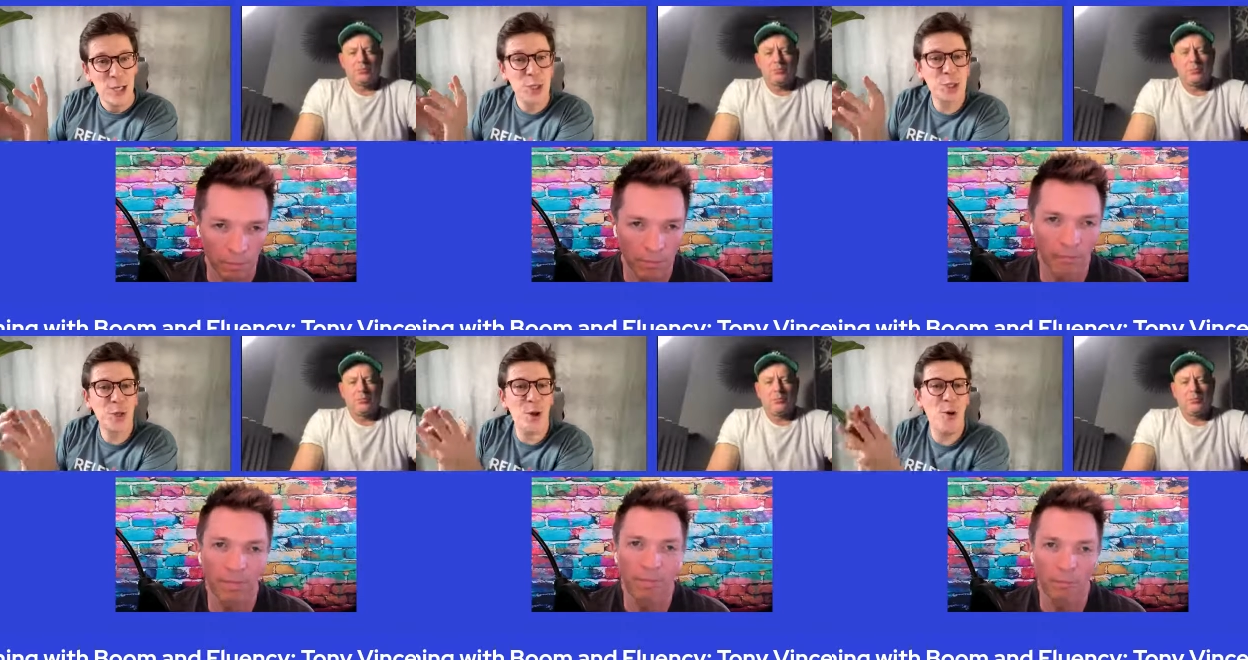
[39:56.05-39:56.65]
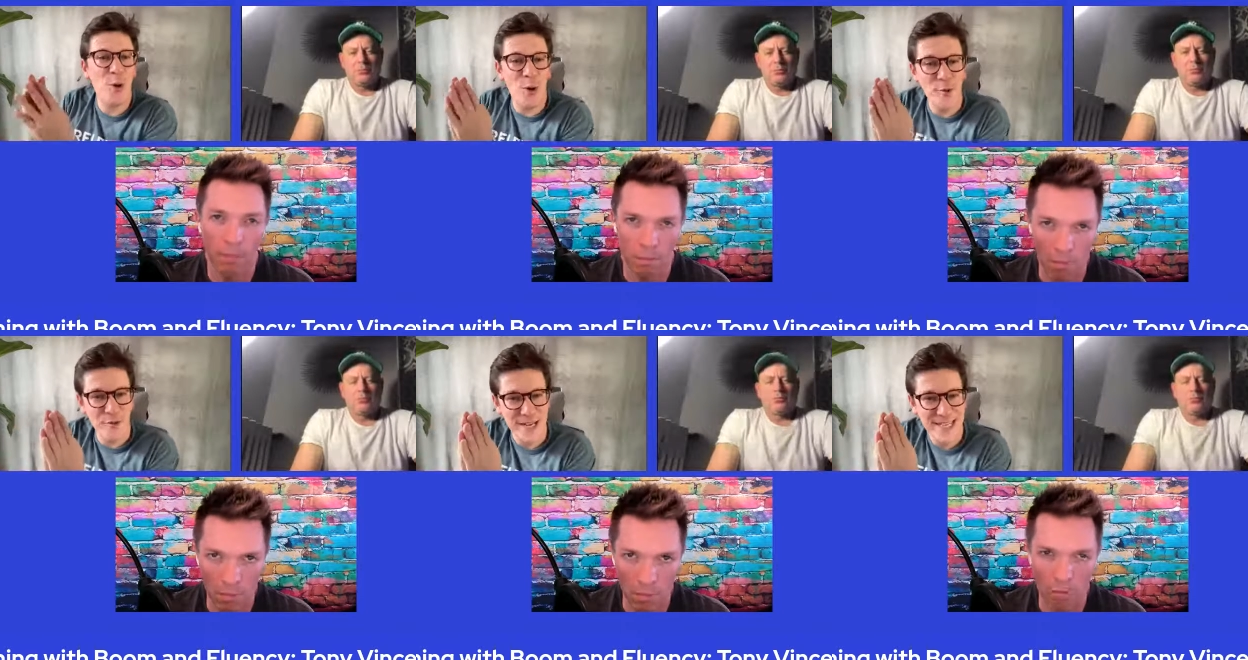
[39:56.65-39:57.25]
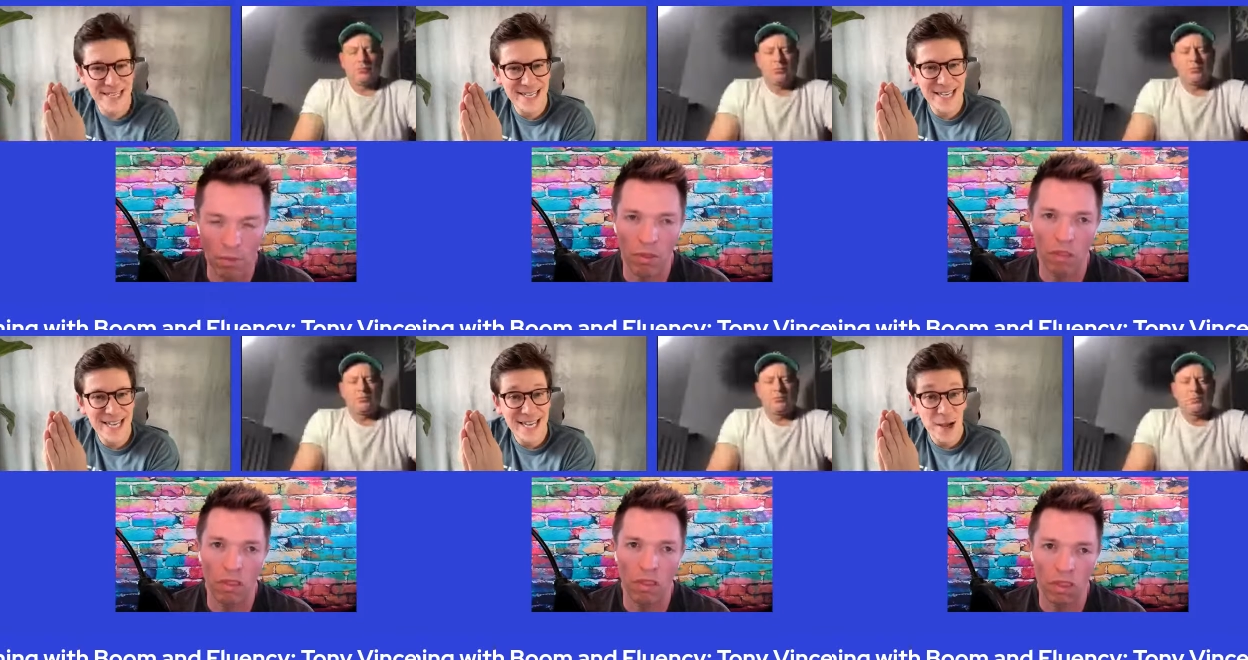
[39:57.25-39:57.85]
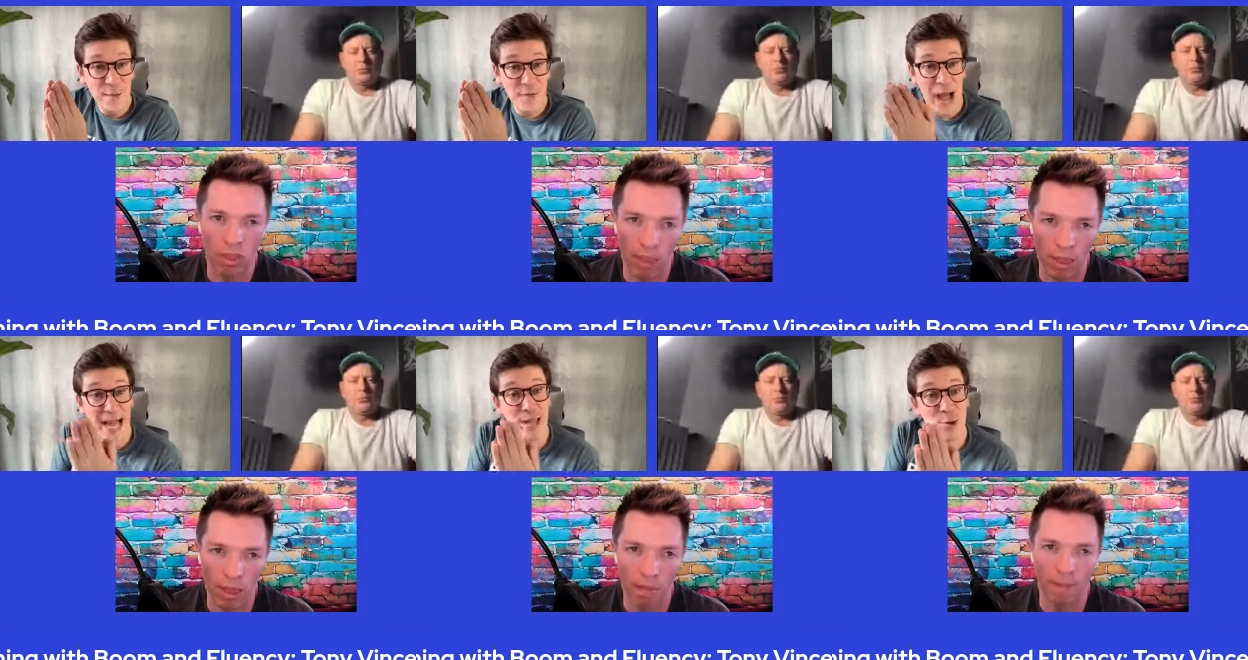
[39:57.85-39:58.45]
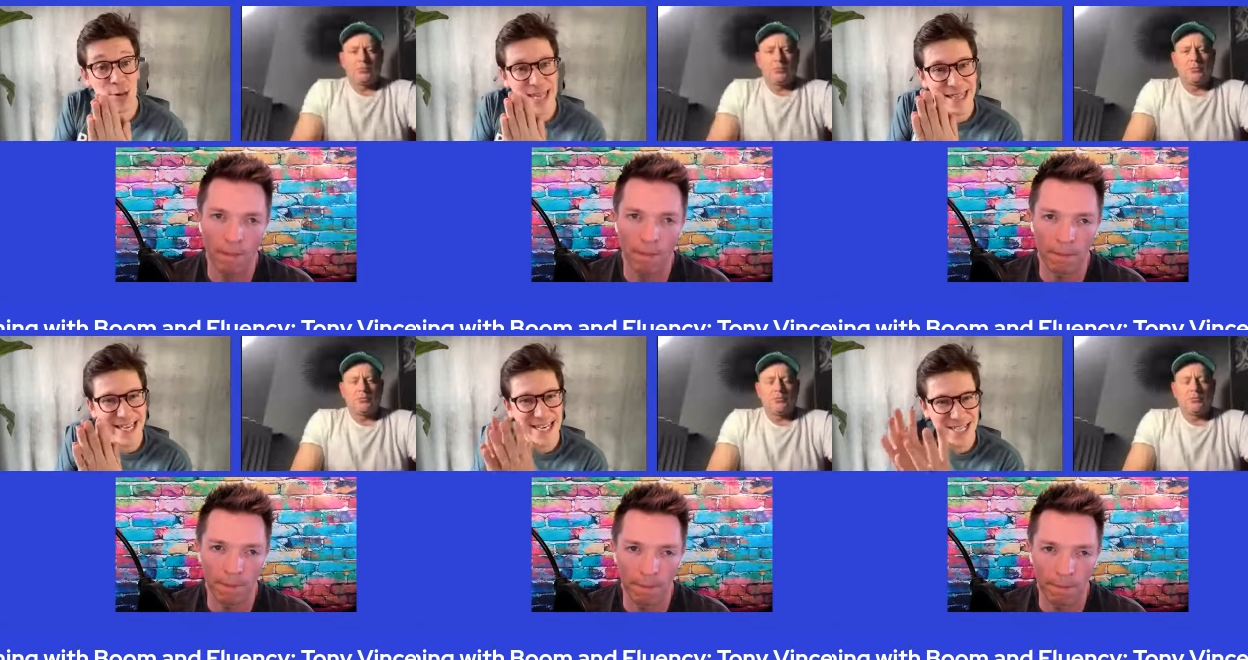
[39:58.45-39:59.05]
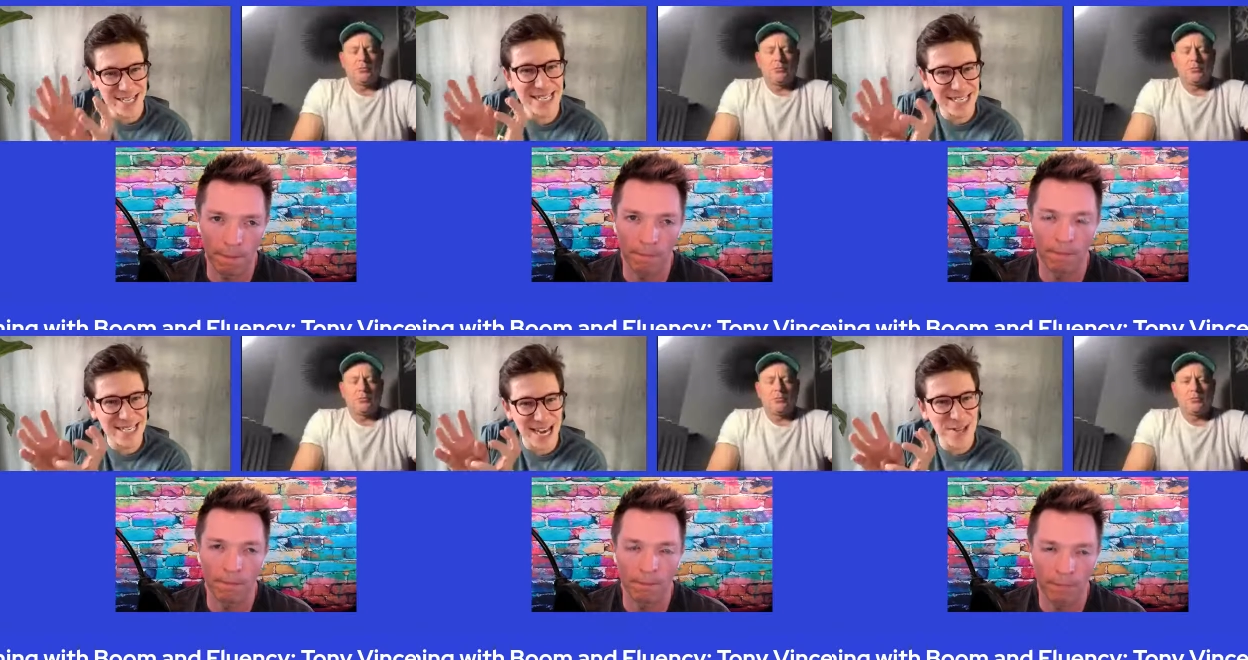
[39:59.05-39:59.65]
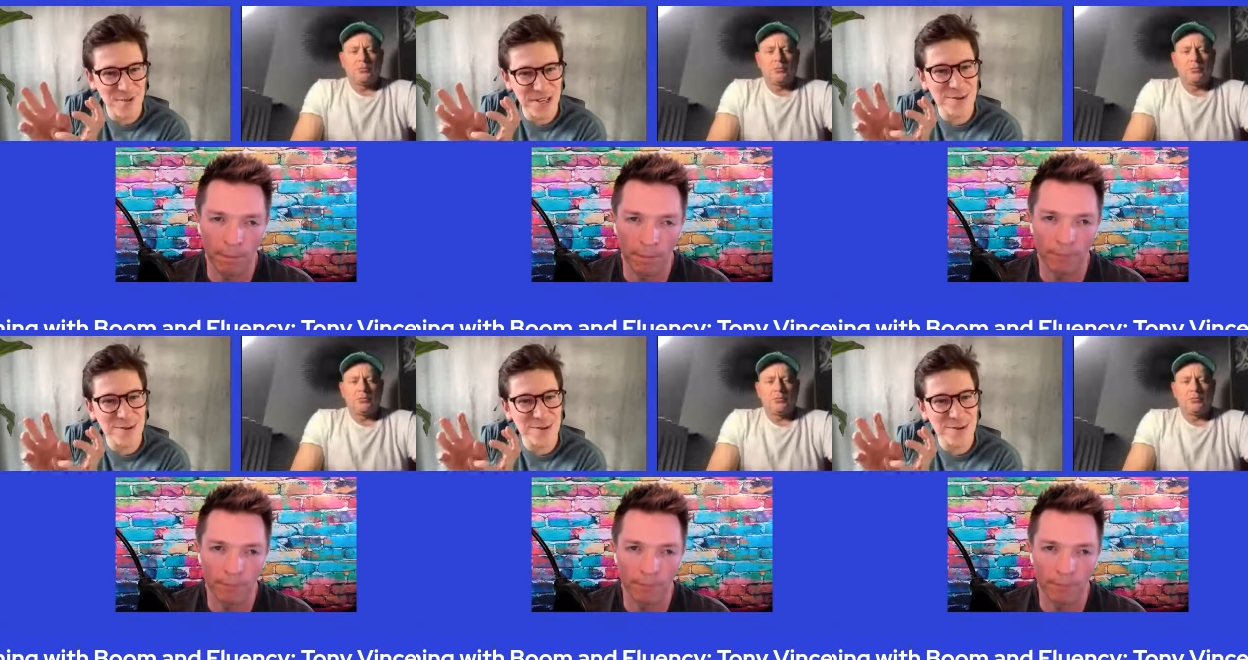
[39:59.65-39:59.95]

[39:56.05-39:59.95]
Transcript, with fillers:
Speaker 1: So often, I look at the the design of